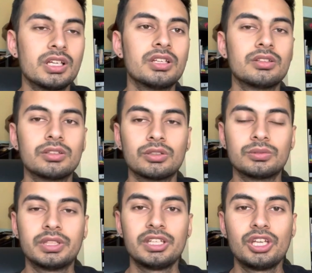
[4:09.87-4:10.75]
So
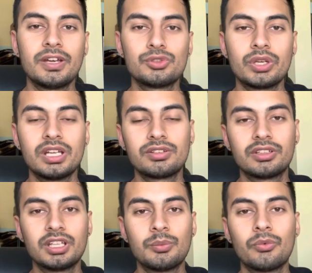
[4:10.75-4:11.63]
then you have to answer
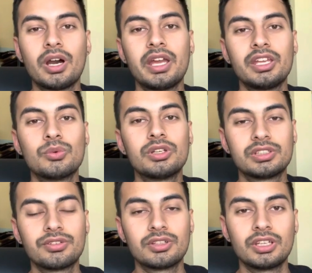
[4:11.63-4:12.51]
them why you want to
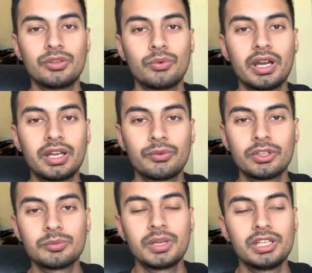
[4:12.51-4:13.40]
study,
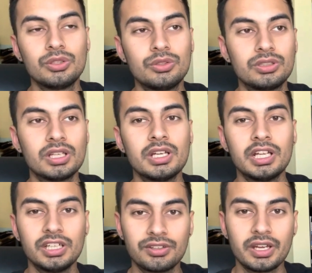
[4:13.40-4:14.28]
what made you
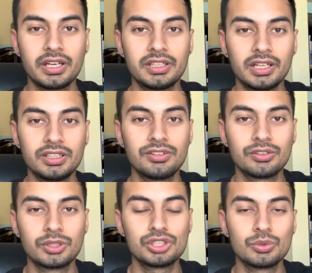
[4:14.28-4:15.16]
decide that this is
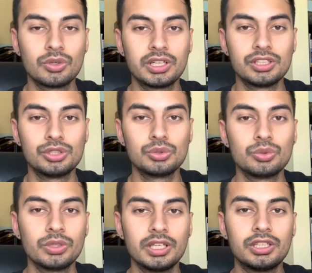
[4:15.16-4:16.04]
what you want to do
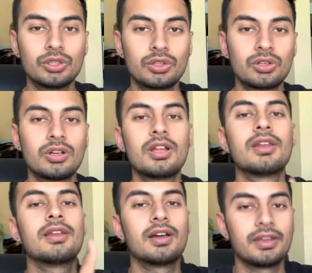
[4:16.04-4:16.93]
in your
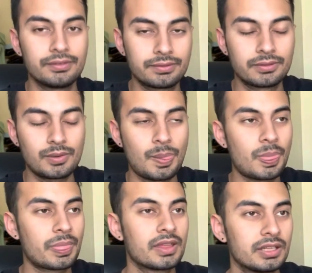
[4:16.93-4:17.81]
life.
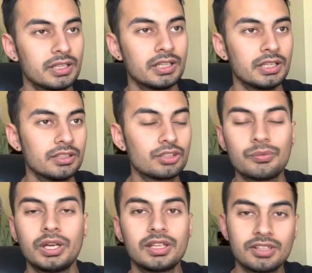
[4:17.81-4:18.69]
So
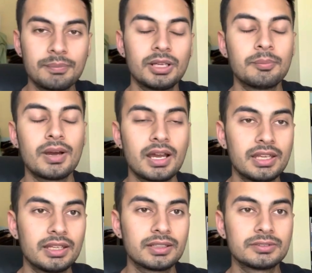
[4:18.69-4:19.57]
for example,
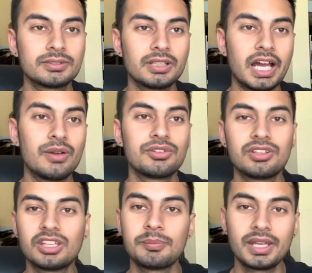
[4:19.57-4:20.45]
I was in
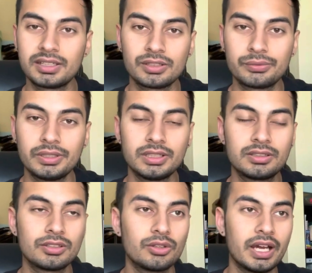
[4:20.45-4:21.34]
the medical field,
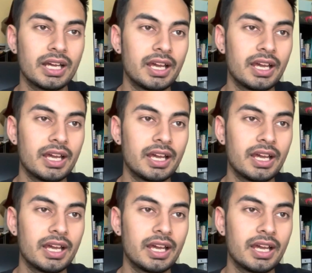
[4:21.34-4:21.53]
so